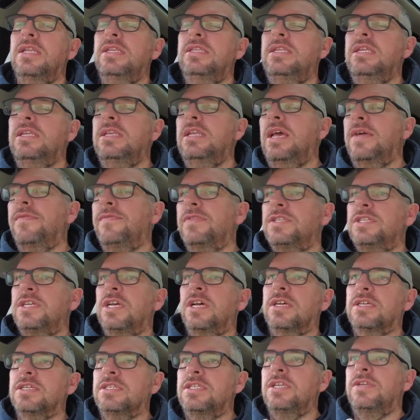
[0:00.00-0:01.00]
Didn't have a
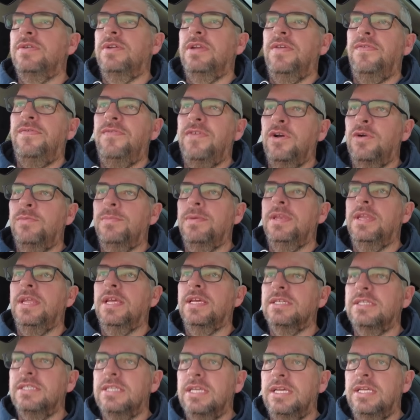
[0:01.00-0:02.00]
chance to do any filming
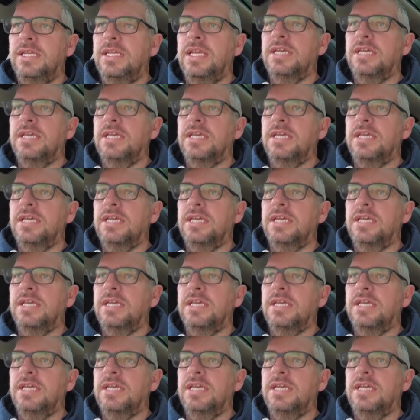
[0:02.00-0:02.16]
yesterday.